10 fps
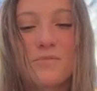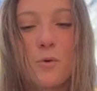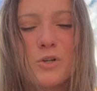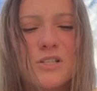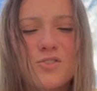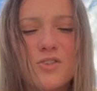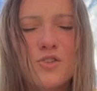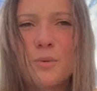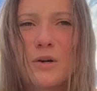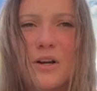which is
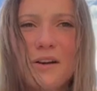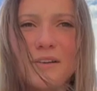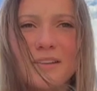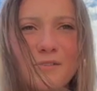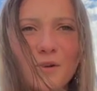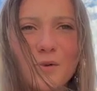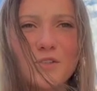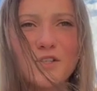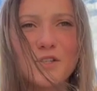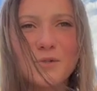super difficult
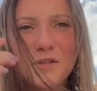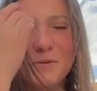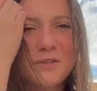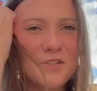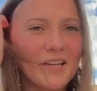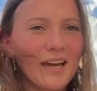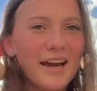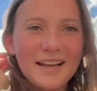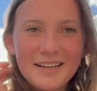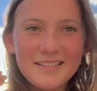to choose, especially
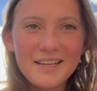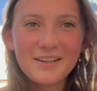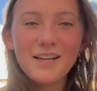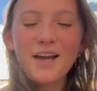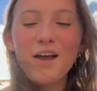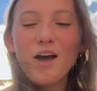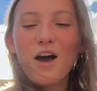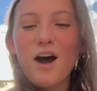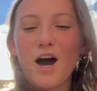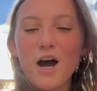at 18.
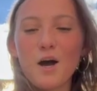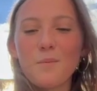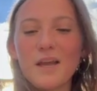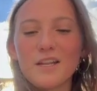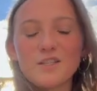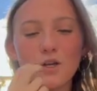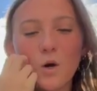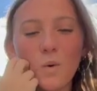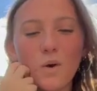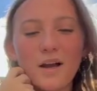And
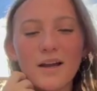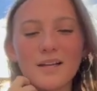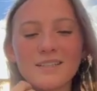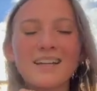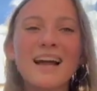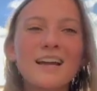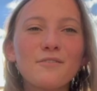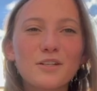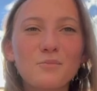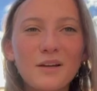so to kind of
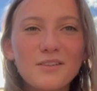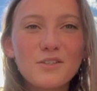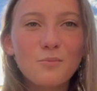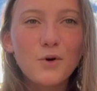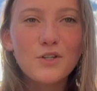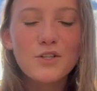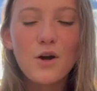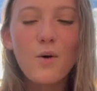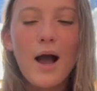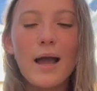explain this more
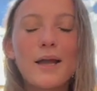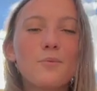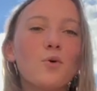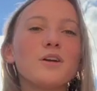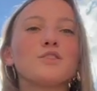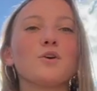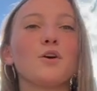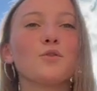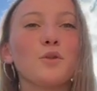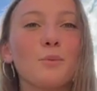so, I am going to go
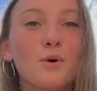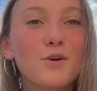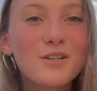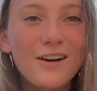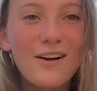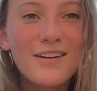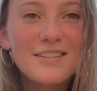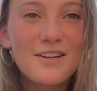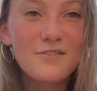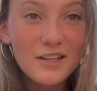through the pros and
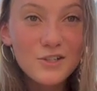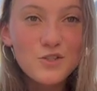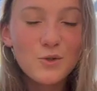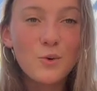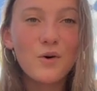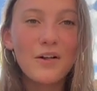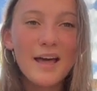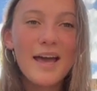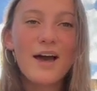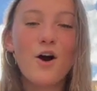cons of each school.
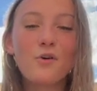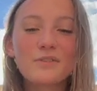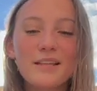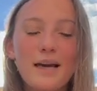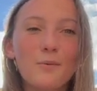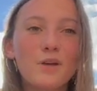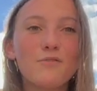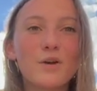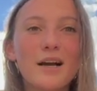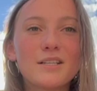Hopefully that will give
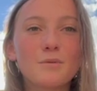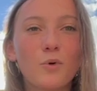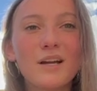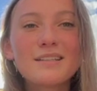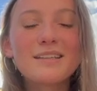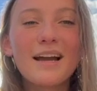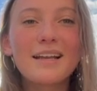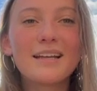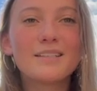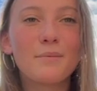you guys more insight
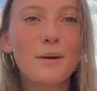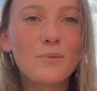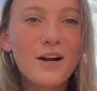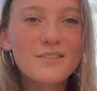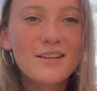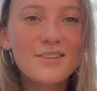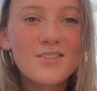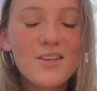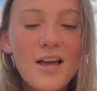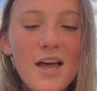into my
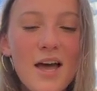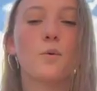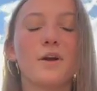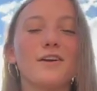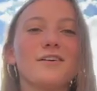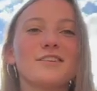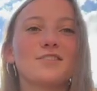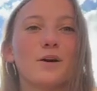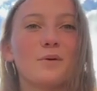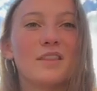process. We are going to
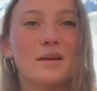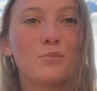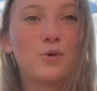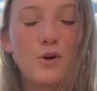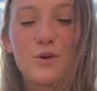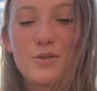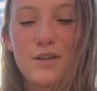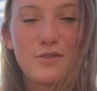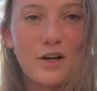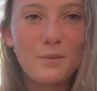start with the pros
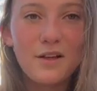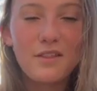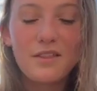of Dartmouth.